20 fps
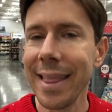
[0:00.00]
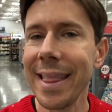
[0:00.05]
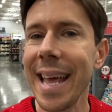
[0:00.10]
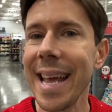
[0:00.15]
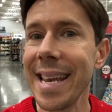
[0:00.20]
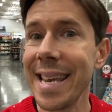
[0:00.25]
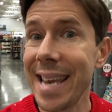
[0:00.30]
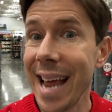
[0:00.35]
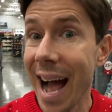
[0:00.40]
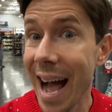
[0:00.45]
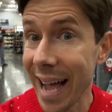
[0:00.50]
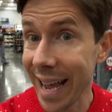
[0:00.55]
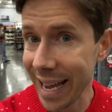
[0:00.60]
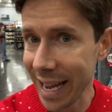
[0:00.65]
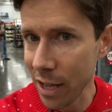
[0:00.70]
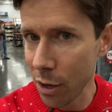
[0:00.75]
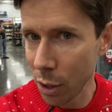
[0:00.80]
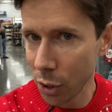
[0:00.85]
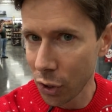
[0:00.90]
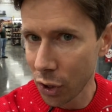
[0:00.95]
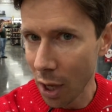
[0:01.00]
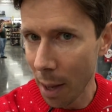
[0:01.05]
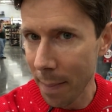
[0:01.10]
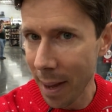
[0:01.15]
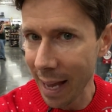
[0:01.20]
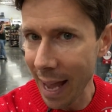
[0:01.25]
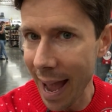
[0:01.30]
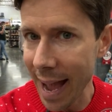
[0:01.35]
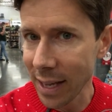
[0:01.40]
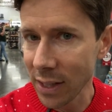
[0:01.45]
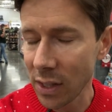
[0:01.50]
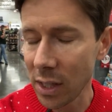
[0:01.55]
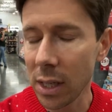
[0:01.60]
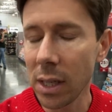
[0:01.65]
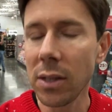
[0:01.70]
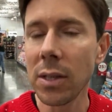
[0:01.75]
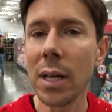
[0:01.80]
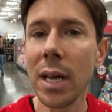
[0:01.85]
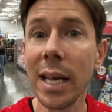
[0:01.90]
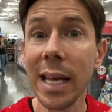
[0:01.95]
They die in your stomach
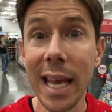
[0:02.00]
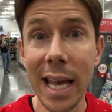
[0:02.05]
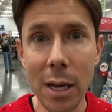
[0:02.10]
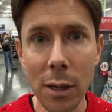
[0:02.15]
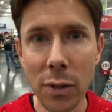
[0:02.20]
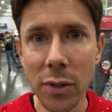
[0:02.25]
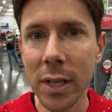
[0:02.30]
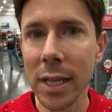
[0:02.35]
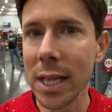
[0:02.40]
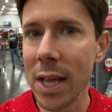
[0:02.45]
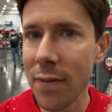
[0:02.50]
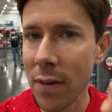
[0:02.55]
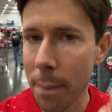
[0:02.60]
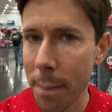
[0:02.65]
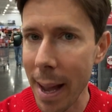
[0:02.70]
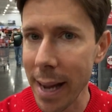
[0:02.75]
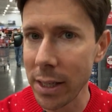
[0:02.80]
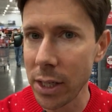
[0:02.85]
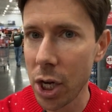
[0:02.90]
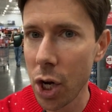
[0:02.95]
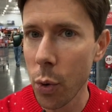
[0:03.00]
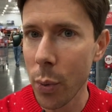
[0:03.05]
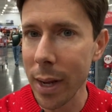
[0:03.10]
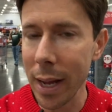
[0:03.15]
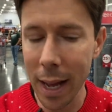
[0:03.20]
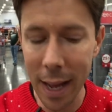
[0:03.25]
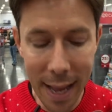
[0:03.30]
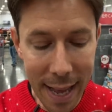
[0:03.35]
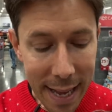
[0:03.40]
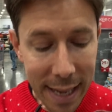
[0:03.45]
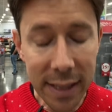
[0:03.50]
acids and it kills the living bacteria.